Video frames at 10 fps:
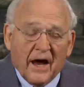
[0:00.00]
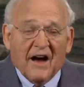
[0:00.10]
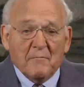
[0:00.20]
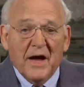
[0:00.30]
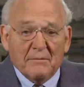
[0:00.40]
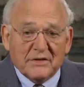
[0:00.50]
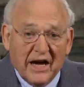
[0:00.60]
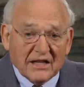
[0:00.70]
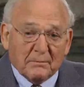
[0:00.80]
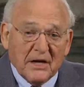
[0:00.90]
I've
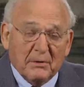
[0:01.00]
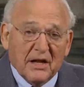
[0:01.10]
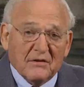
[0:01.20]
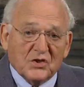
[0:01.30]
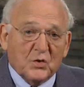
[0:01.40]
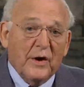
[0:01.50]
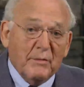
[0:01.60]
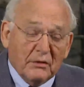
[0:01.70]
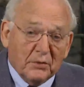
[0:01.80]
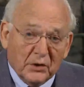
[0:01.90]
baptized people in
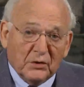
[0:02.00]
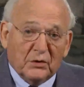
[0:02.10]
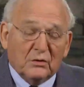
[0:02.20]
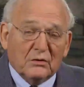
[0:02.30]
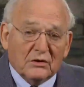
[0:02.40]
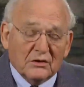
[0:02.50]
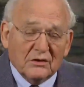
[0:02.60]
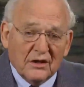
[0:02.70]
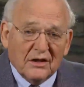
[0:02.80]
swimming pools.